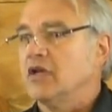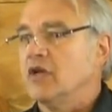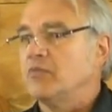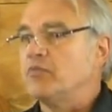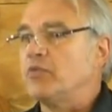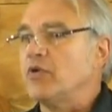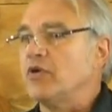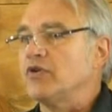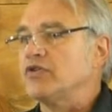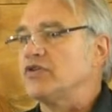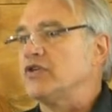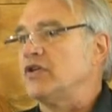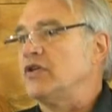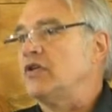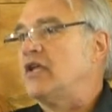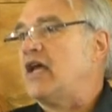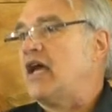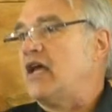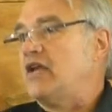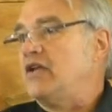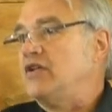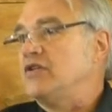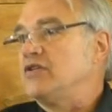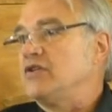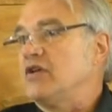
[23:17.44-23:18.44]
a person
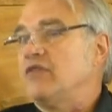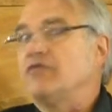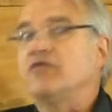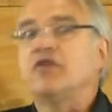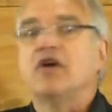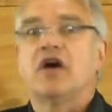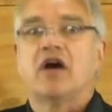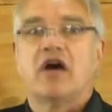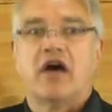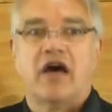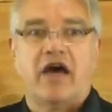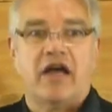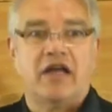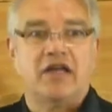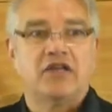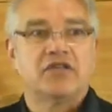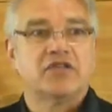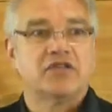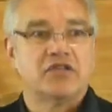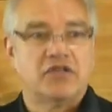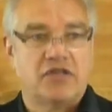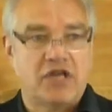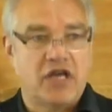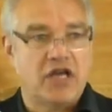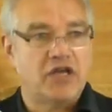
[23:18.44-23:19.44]
that is of the
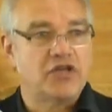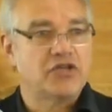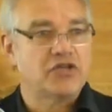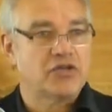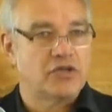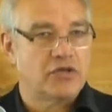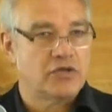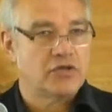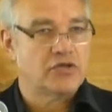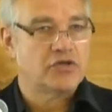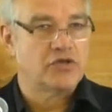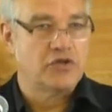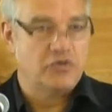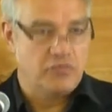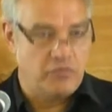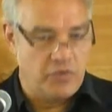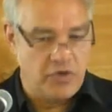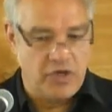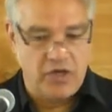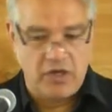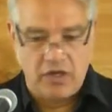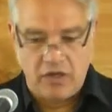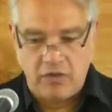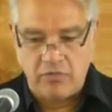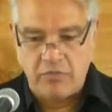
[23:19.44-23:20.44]
highest station should
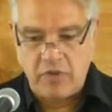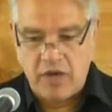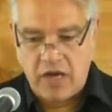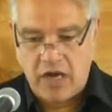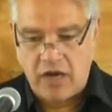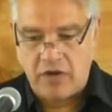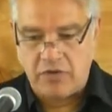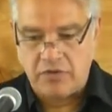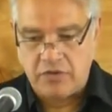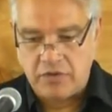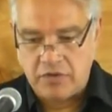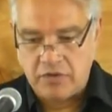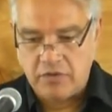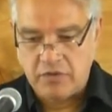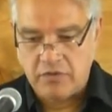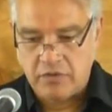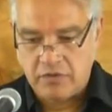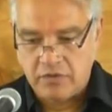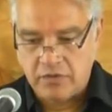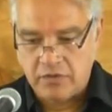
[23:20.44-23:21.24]
be about.